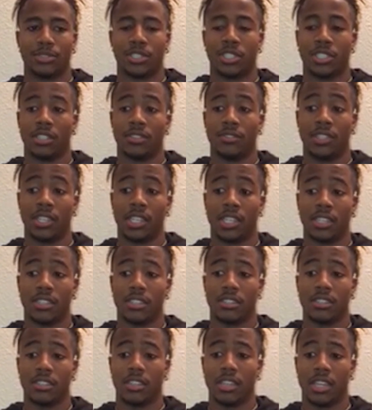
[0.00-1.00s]
should have
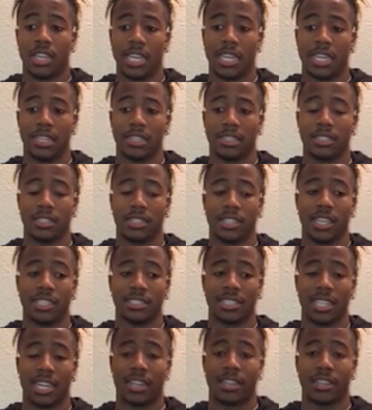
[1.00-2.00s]
done and the
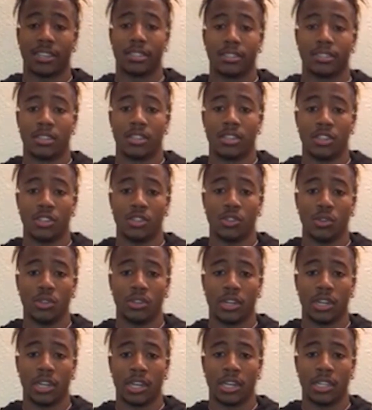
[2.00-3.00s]
things that I could do
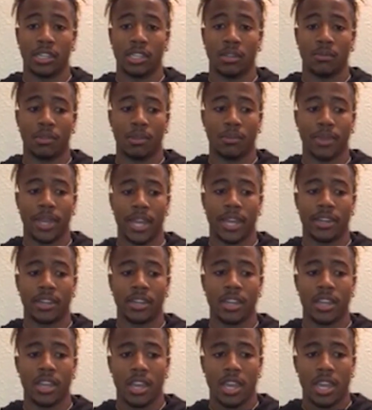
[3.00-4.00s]
a, uh, a, little bit
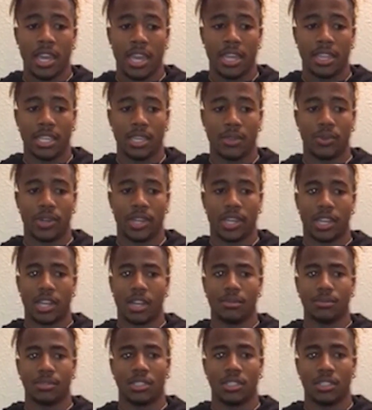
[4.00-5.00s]
better. And then when it
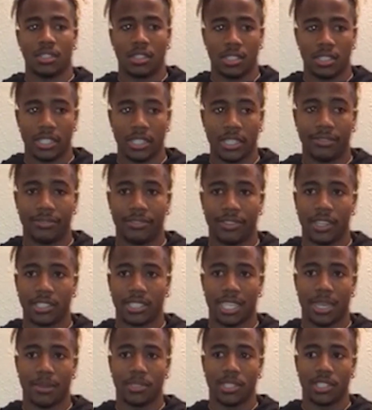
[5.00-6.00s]
comes to the
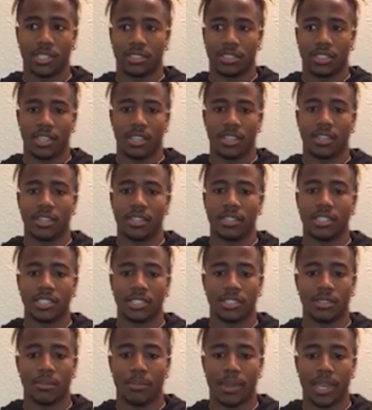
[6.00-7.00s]
defense, I'm just seeing
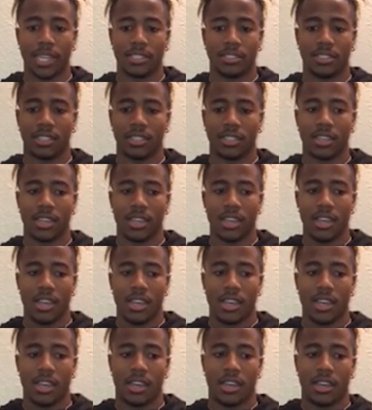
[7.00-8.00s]
just the basic,
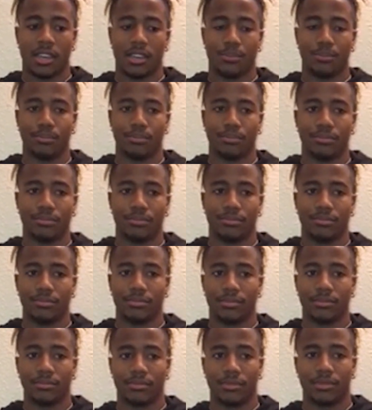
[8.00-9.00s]
um,
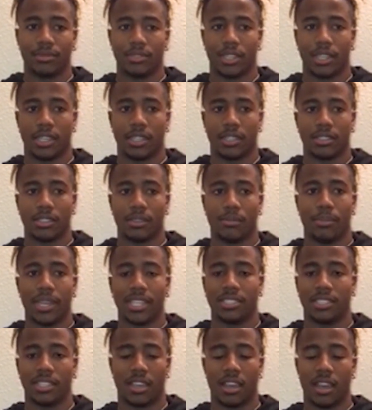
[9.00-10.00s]
uh, the
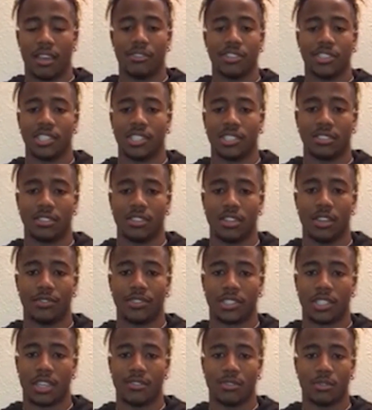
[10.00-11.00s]
basic coverages. You know, if
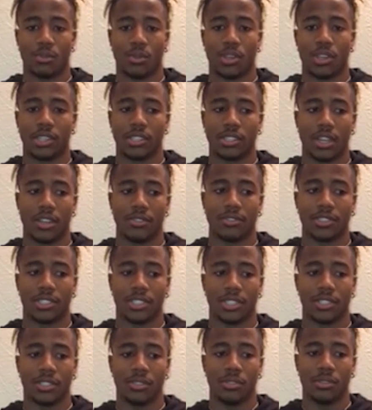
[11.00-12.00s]
it's cover one, cover
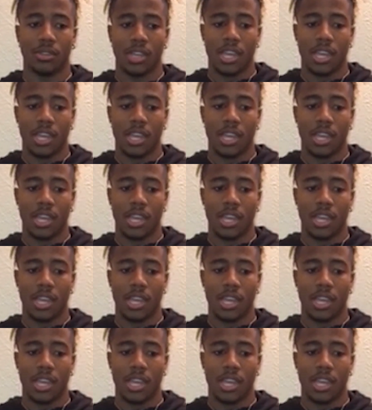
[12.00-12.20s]
two,